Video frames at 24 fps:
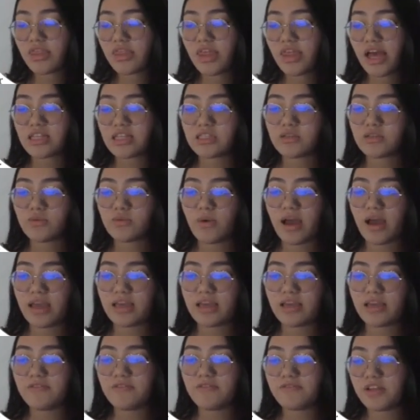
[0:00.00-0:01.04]
that's why
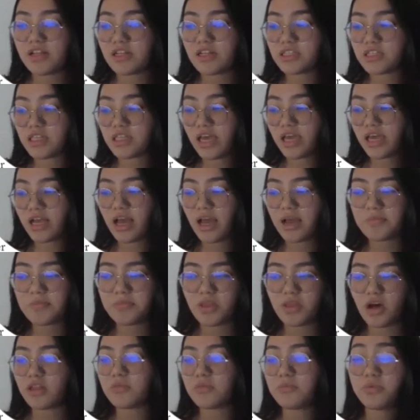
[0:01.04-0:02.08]
it feels like I'm
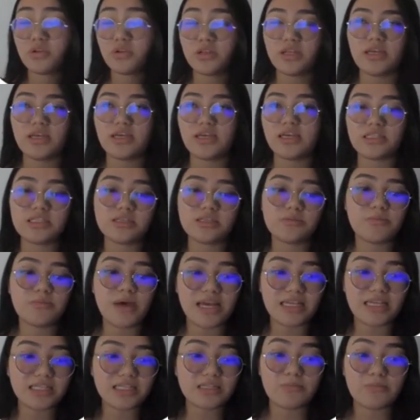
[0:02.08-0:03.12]
not pulling its
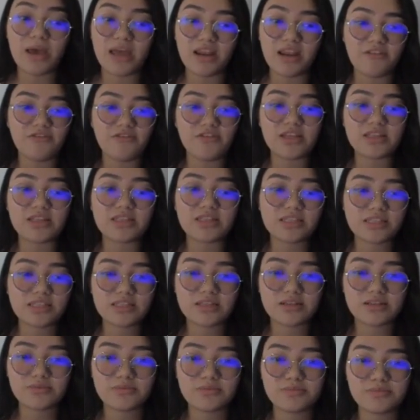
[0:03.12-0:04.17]
best
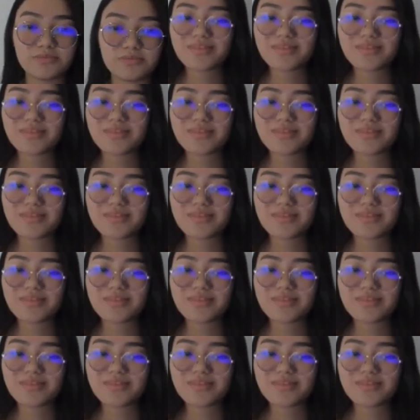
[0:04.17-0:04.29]
benefits.